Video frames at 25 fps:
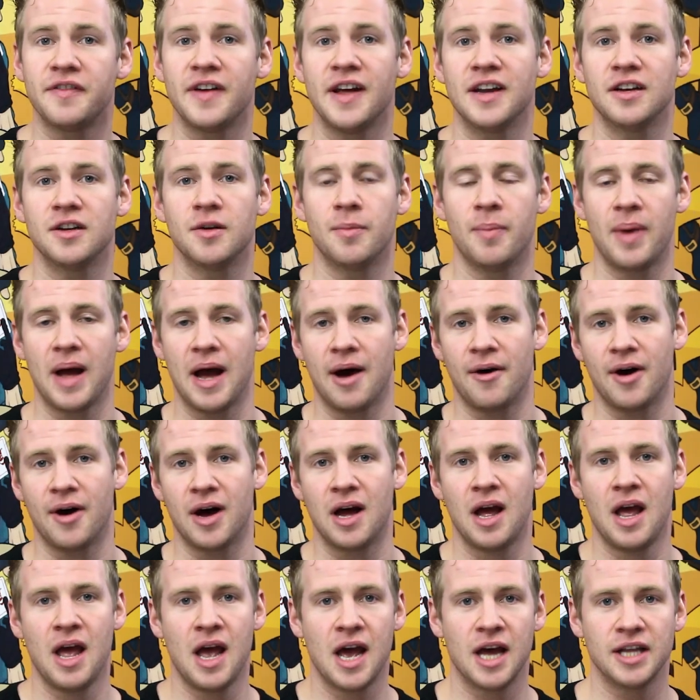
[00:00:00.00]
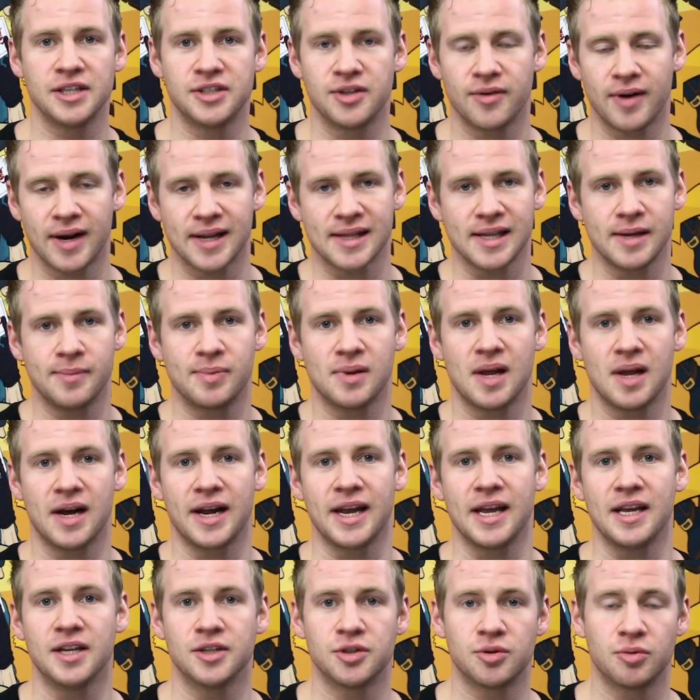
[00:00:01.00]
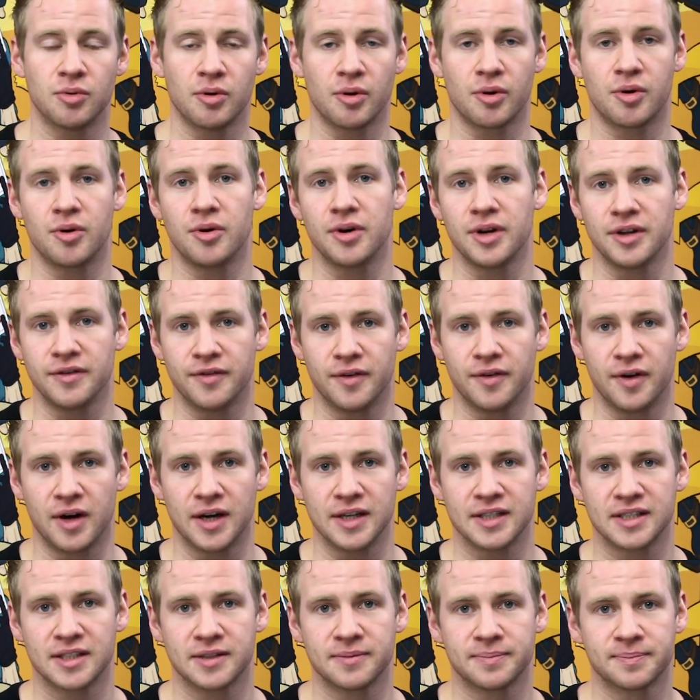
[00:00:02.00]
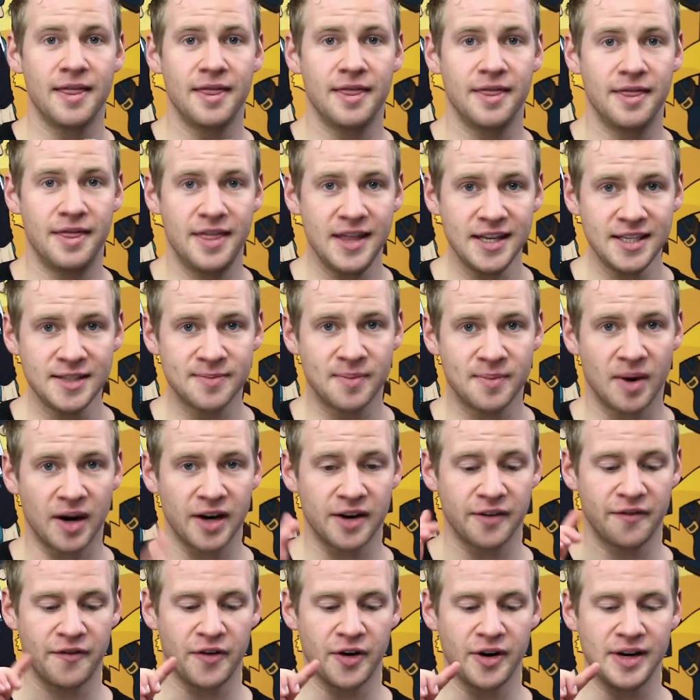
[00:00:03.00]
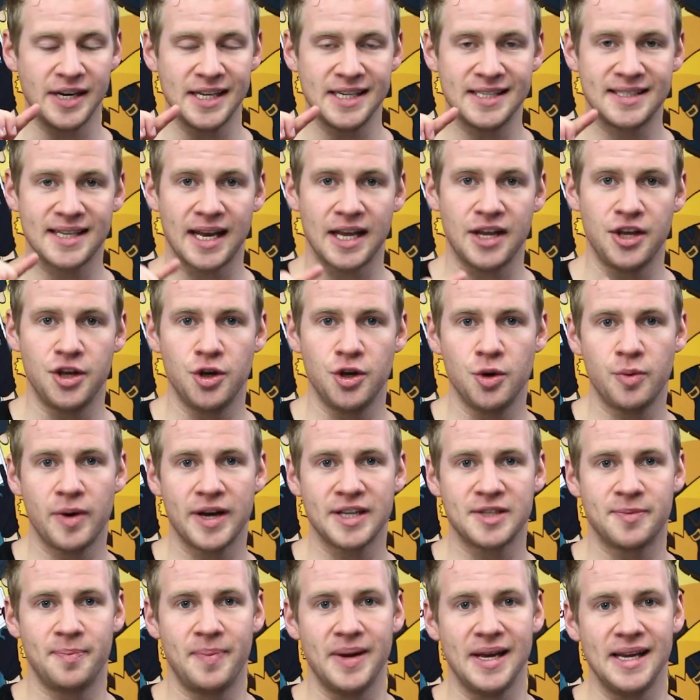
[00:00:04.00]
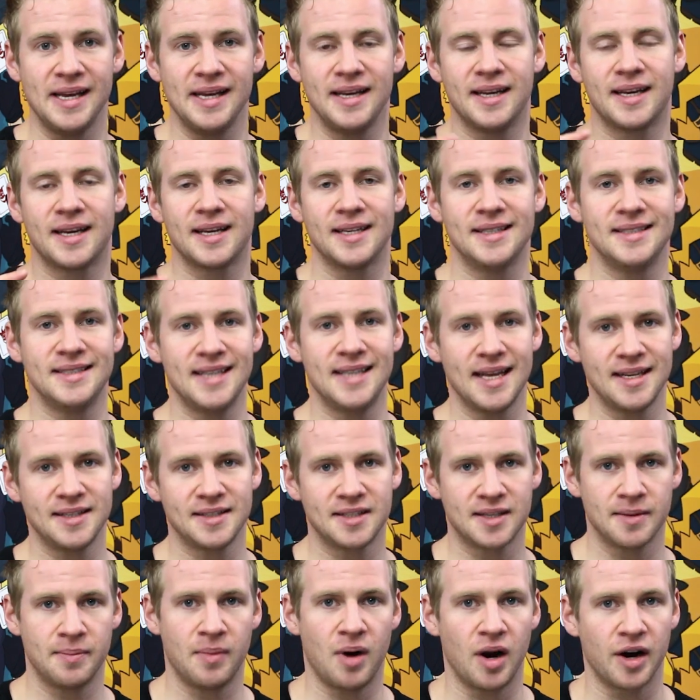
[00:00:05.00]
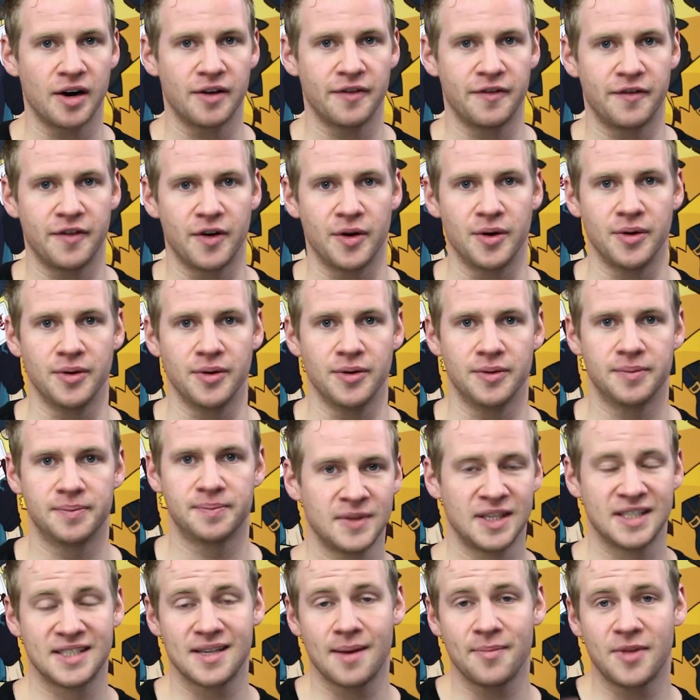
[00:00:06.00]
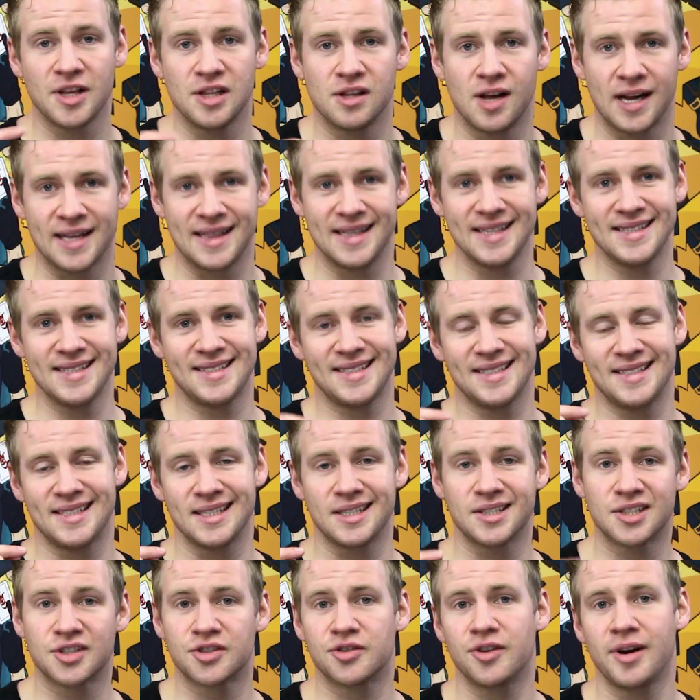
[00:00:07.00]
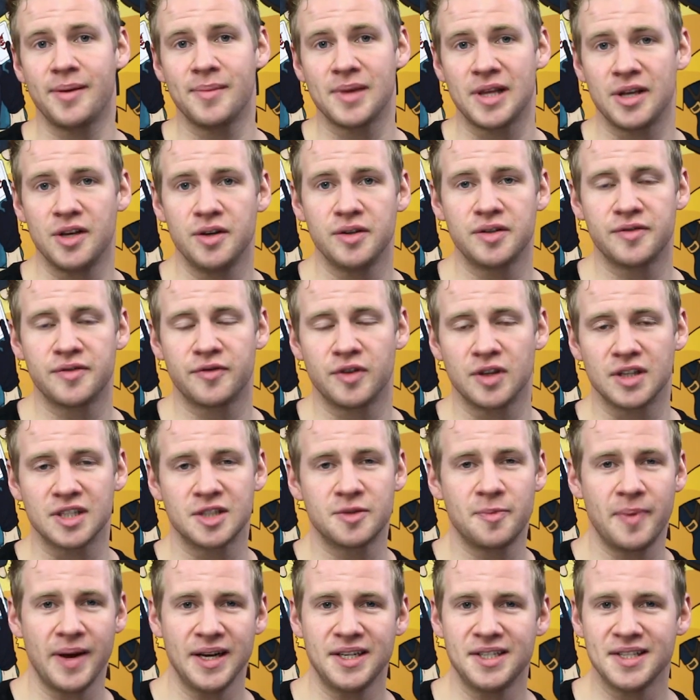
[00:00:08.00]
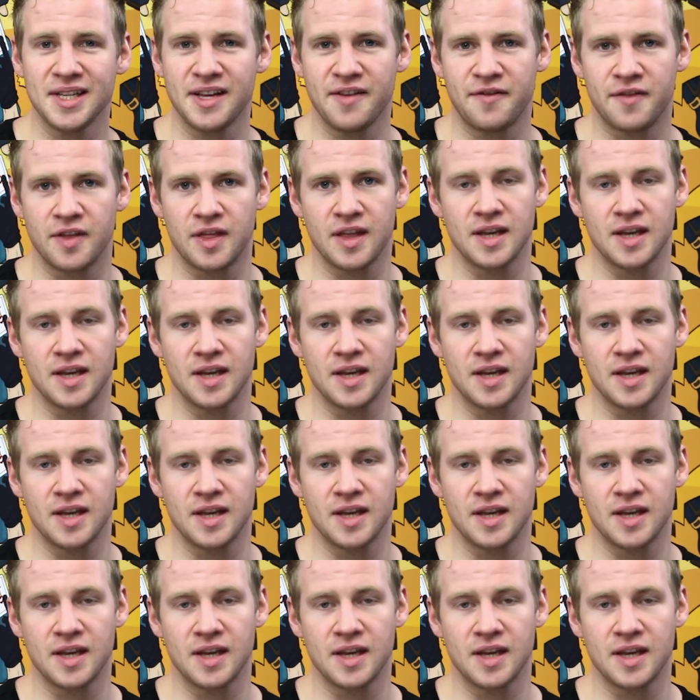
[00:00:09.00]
phantom power and directly plug it into a recording device. This microphone is a USB condenser microphone. Something like this is extremely useful, especially for